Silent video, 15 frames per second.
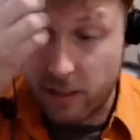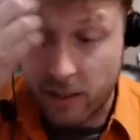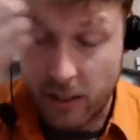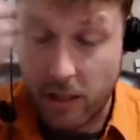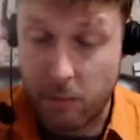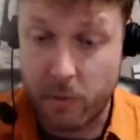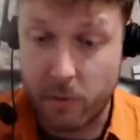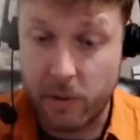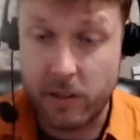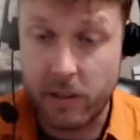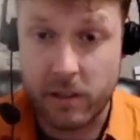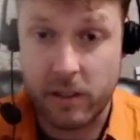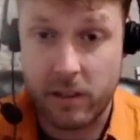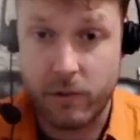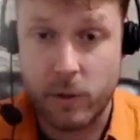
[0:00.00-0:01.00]
And I'm really
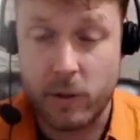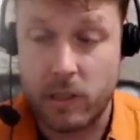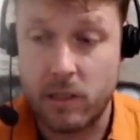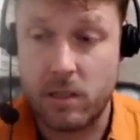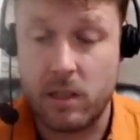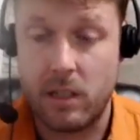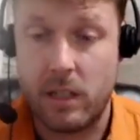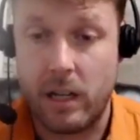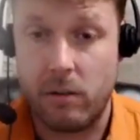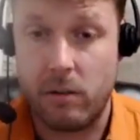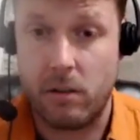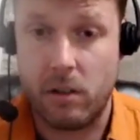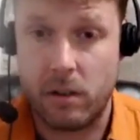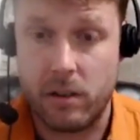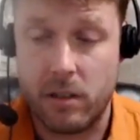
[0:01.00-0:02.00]
looking forward to seeing how a
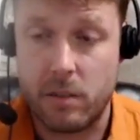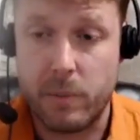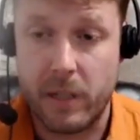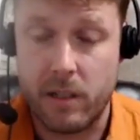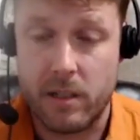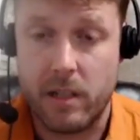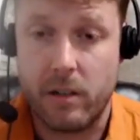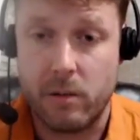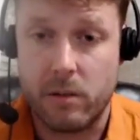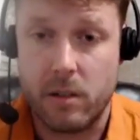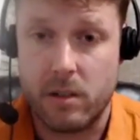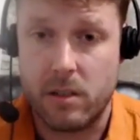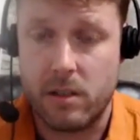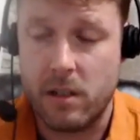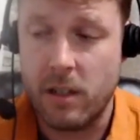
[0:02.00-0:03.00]
lot of this plays out,
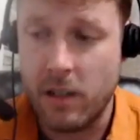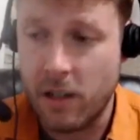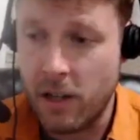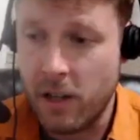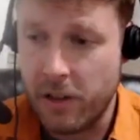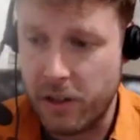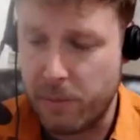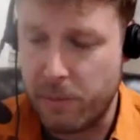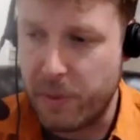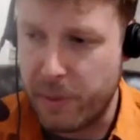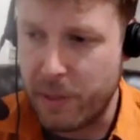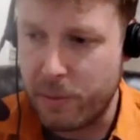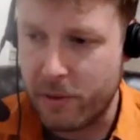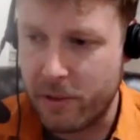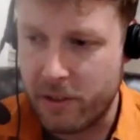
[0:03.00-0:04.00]
because the
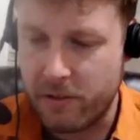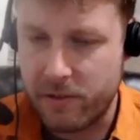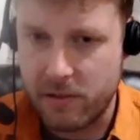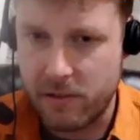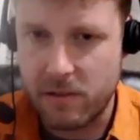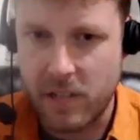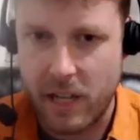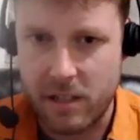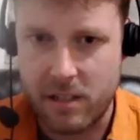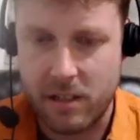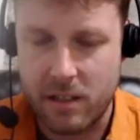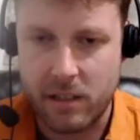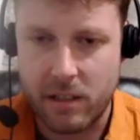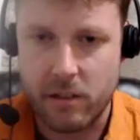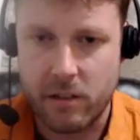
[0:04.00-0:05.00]
people that have tested like the